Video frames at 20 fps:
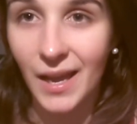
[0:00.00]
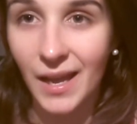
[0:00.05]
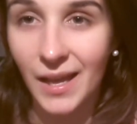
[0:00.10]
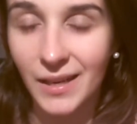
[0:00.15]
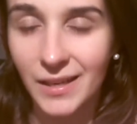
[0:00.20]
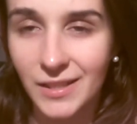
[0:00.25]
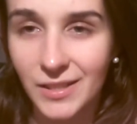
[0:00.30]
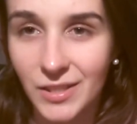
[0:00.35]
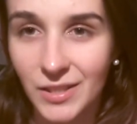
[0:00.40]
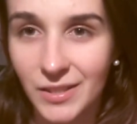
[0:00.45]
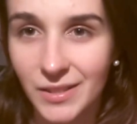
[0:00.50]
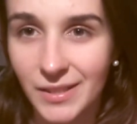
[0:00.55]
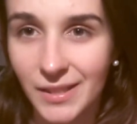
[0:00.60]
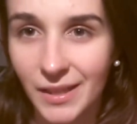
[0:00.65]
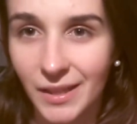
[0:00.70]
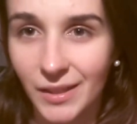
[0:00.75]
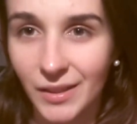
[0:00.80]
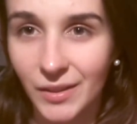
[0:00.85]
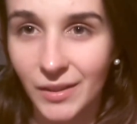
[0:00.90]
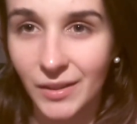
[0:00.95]
it turns
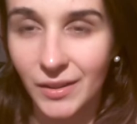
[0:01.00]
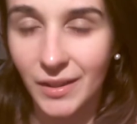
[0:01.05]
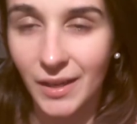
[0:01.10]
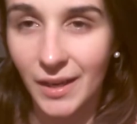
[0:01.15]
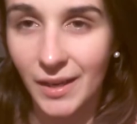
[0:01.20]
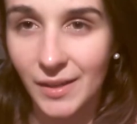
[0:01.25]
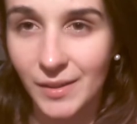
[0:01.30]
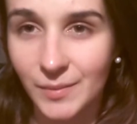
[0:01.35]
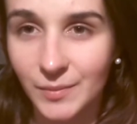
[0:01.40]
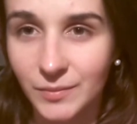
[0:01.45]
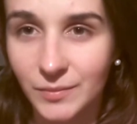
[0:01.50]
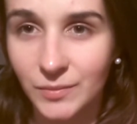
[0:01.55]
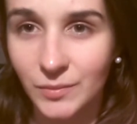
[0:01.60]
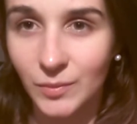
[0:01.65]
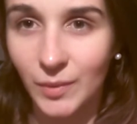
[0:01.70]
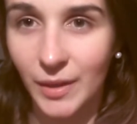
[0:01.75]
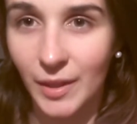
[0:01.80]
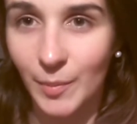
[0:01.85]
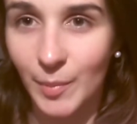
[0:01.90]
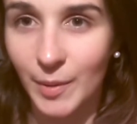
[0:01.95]
out one
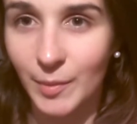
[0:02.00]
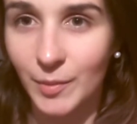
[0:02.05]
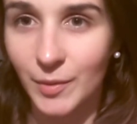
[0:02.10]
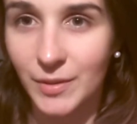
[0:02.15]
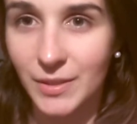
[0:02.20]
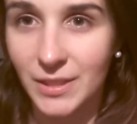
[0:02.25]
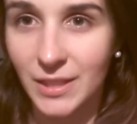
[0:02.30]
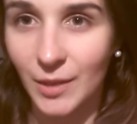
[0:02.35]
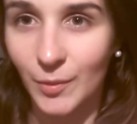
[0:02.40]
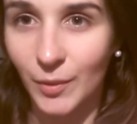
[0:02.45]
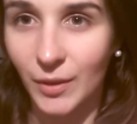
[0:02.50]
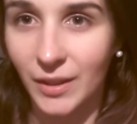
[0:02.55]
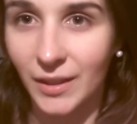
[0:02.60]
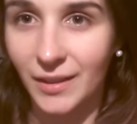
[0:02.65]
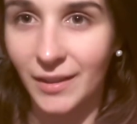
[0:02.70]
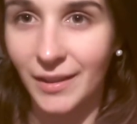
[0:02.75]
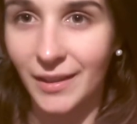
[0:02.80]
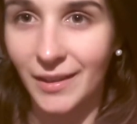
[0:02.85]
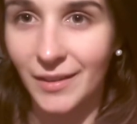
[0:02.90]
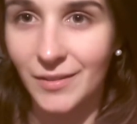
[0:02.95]
of the people I was
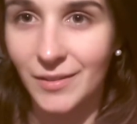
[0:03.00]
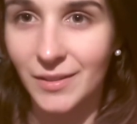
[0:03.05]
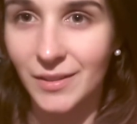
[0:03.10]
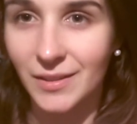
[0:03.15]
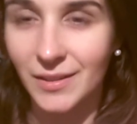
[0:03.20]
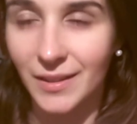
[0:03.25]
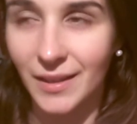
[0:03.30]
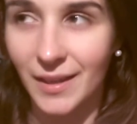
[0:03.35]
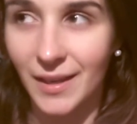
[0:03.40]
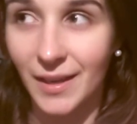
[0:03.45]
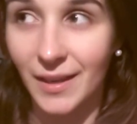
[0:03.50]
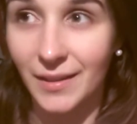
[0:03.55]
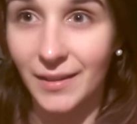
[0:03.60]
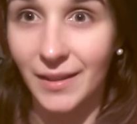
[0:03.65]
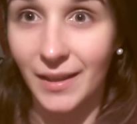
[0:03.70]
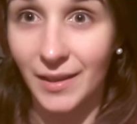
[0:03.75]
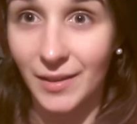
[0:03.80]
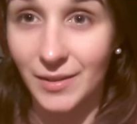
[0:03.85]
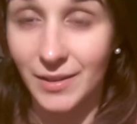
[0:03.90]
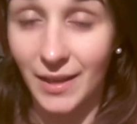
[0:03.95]
networking there is
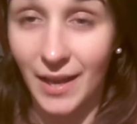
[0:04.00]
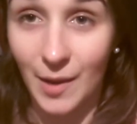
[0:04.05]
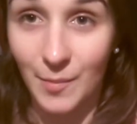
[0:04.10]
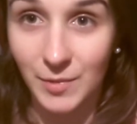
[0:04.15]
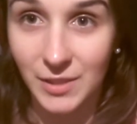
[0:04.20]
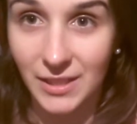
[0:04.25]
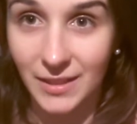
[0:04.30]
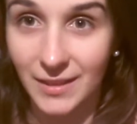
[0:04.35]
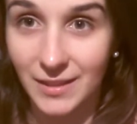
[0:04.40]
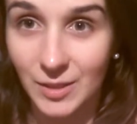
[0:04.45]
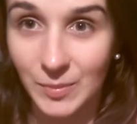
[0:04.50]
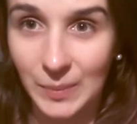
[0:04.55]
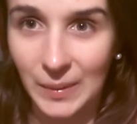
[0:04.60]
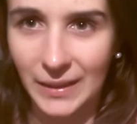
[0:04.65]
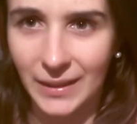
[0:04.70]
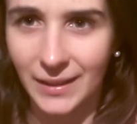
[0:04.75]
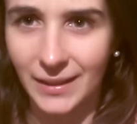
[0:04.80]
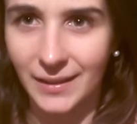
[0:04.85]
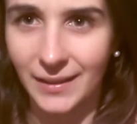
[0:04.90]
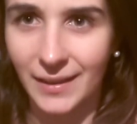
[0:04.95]
that came as a guest
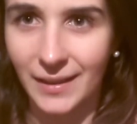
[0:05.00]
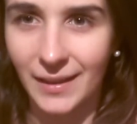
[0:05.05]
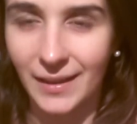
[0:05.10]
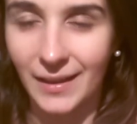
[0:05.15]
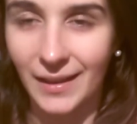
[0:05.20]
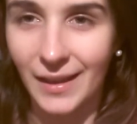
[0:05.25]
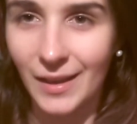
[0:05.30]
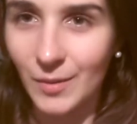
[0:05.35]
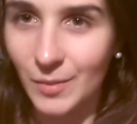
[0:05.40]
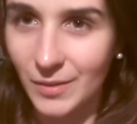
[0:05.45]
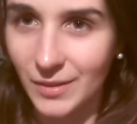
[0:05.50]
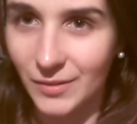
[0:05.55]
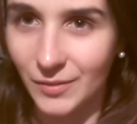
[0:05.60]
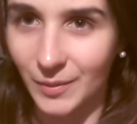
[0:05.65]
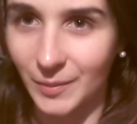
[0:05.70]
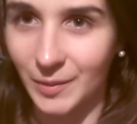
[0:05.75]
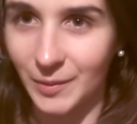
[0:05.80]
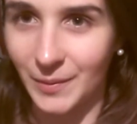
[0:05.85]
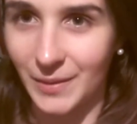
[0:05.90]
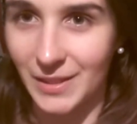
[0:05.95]
speaker. He was
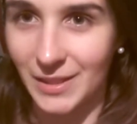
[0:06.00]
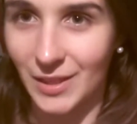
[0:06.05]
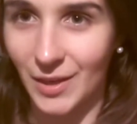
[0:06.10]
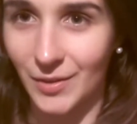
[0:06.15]
from the West